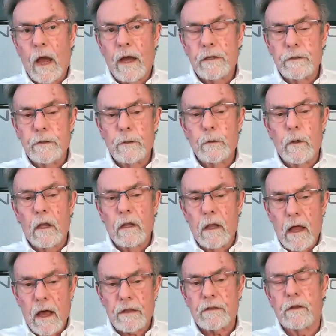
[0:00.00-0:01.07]
I do a
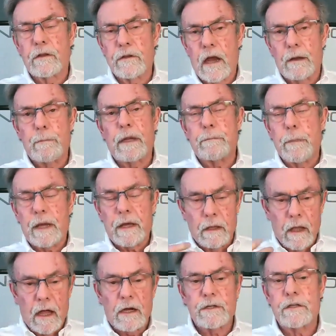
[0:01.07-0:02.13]
lot to I make, make a lot